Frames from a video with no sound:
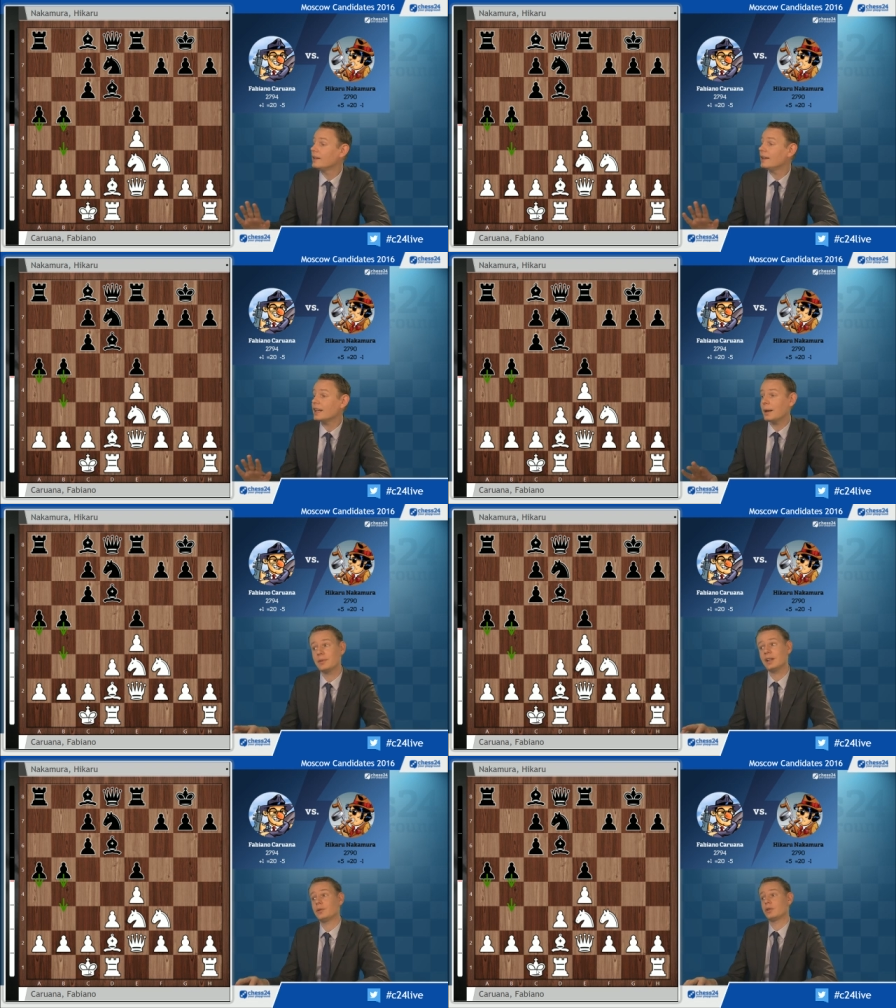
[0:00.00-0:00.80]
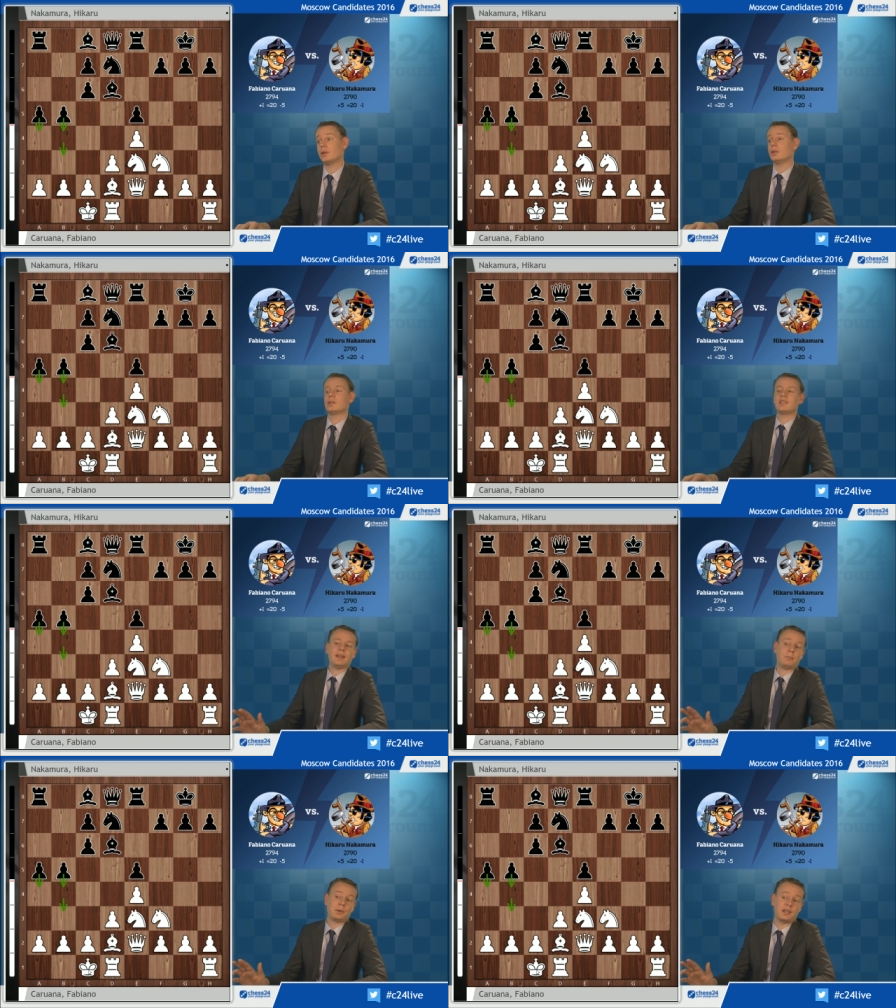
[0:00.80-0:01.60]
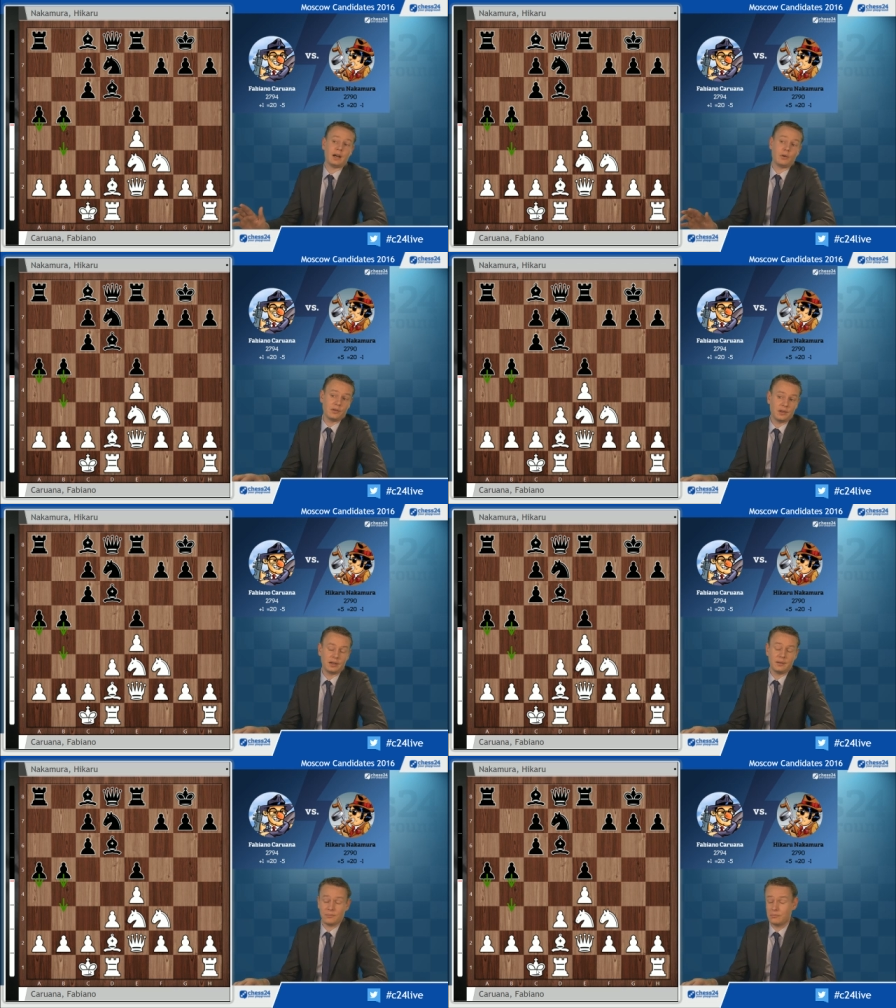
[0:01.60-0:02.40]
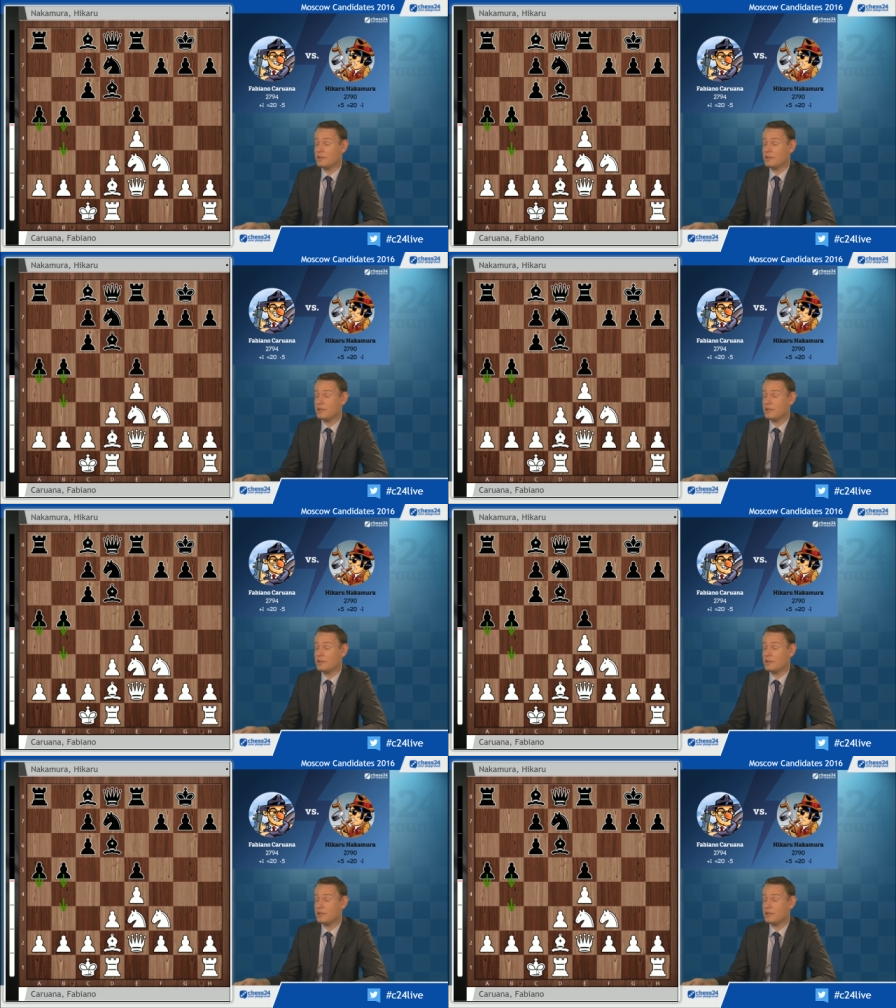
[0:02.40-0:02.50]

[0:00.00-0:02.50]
It comes down to Tempi now. The